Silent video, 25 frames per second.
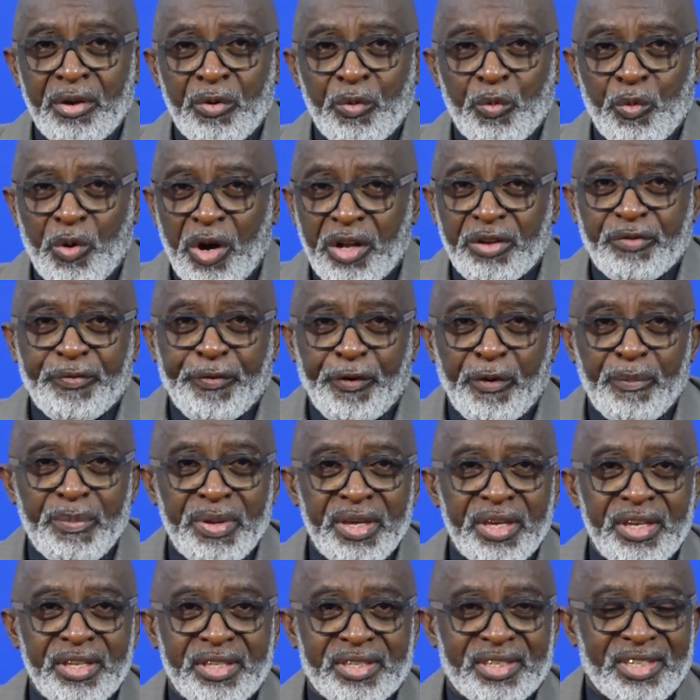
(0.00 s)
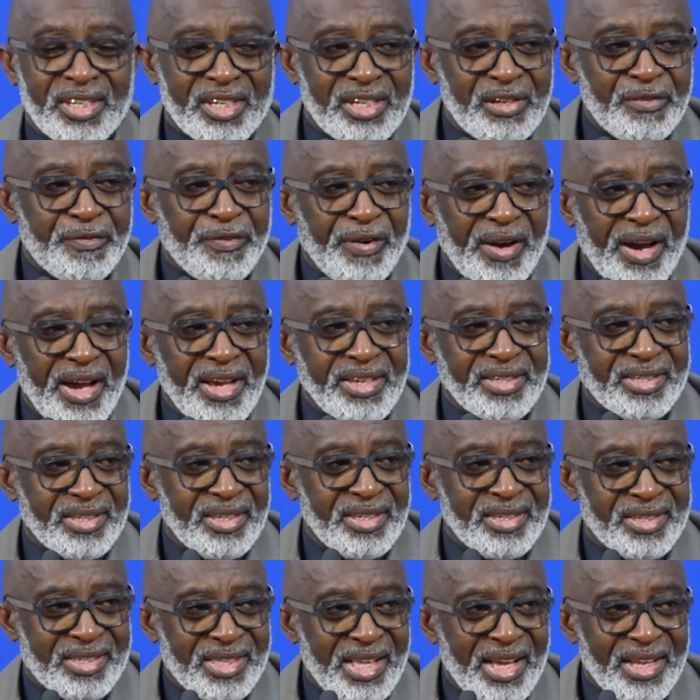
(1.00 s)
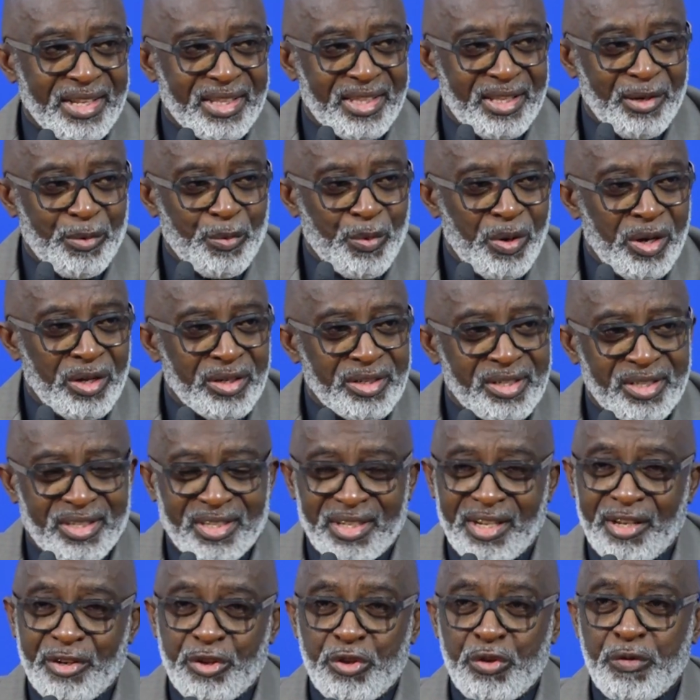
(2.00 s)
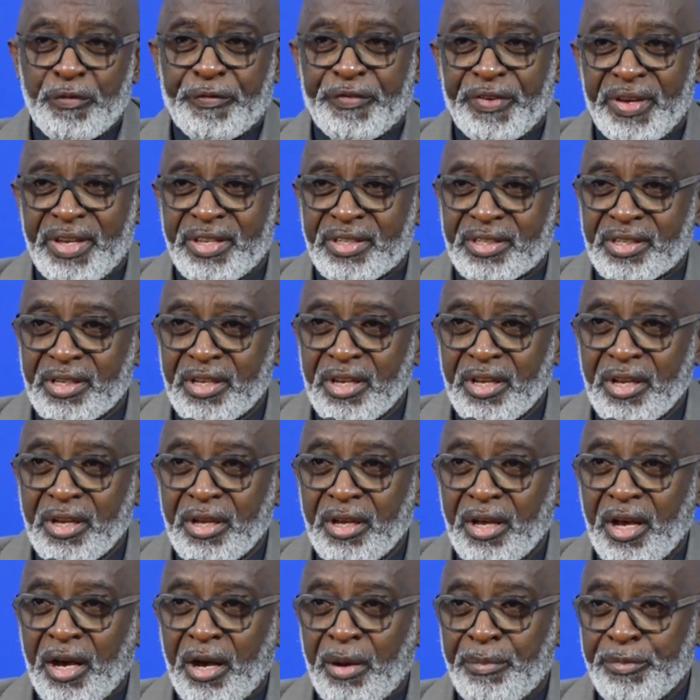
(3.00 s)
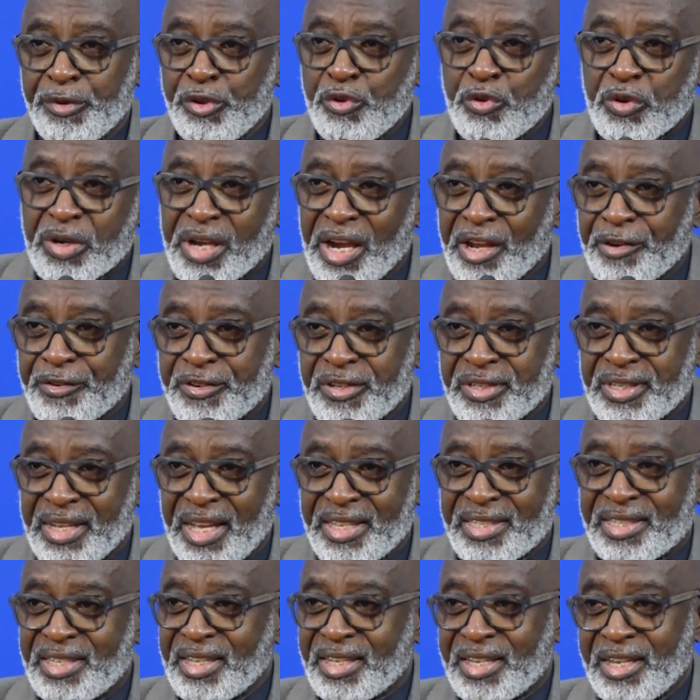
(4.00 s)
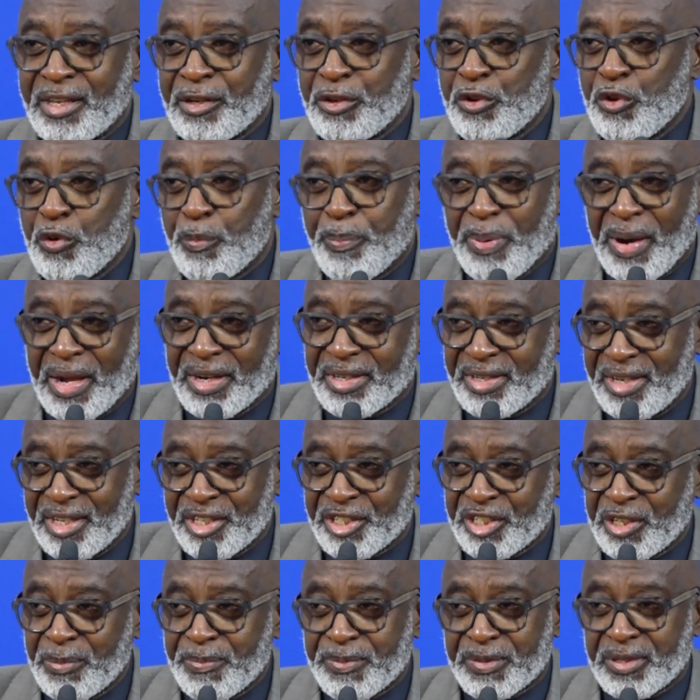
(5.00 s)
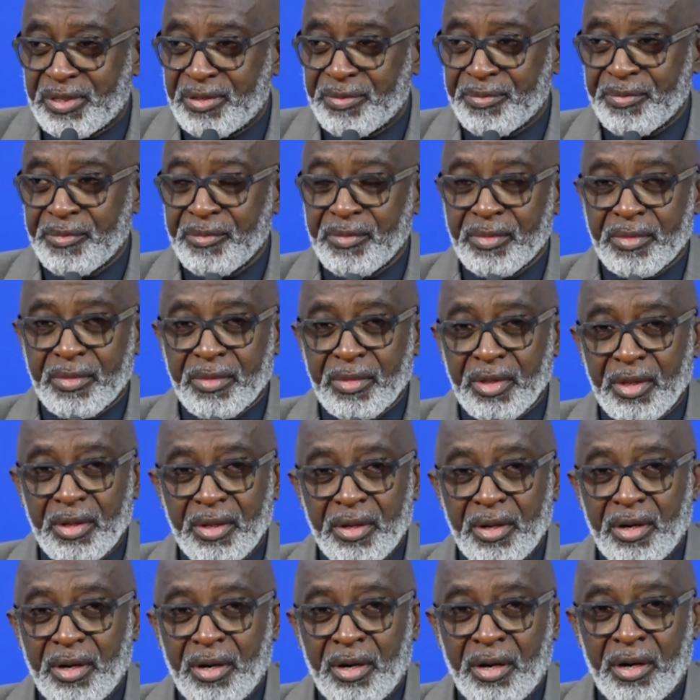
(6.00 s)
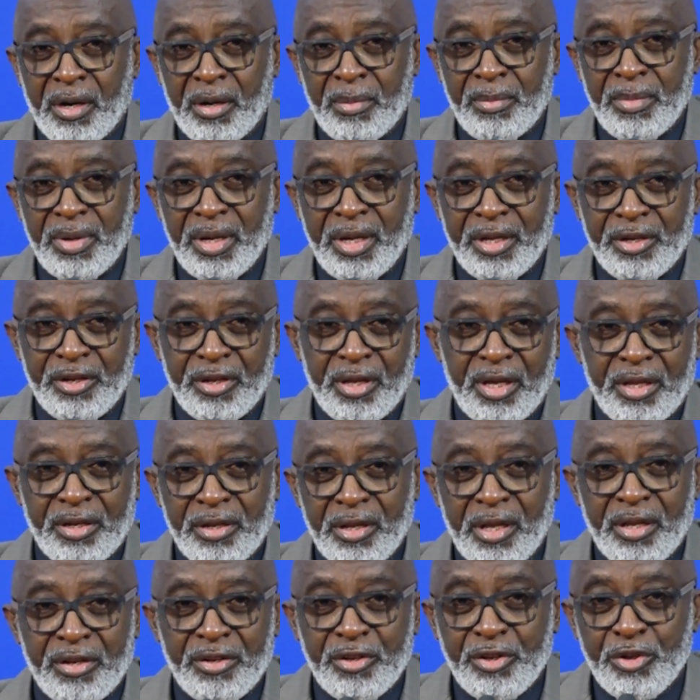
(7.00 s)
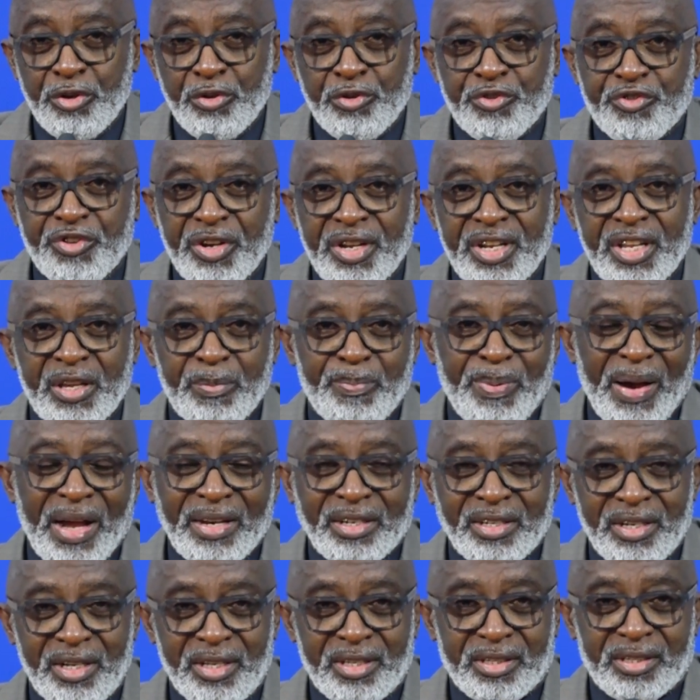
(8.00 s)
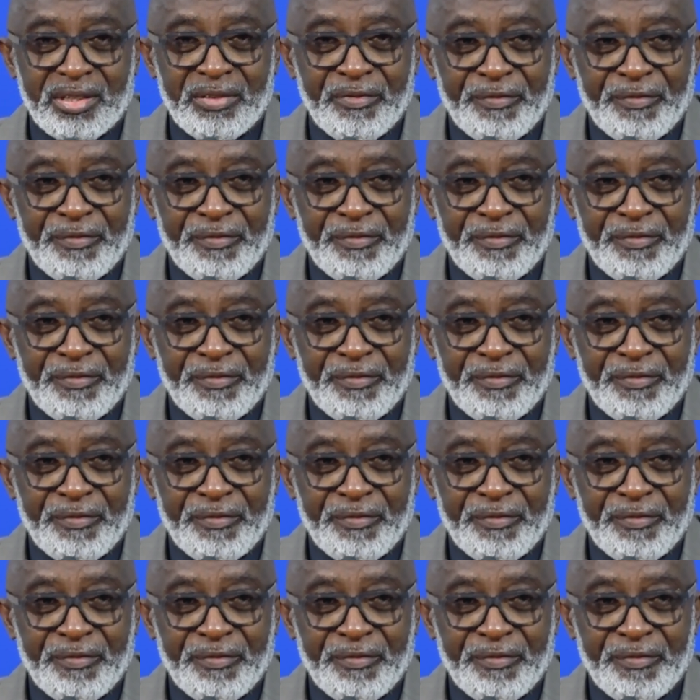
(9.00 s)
What for me it signifies is that the world is in a new phase. New countries are seeking new partnerships and new trading partners.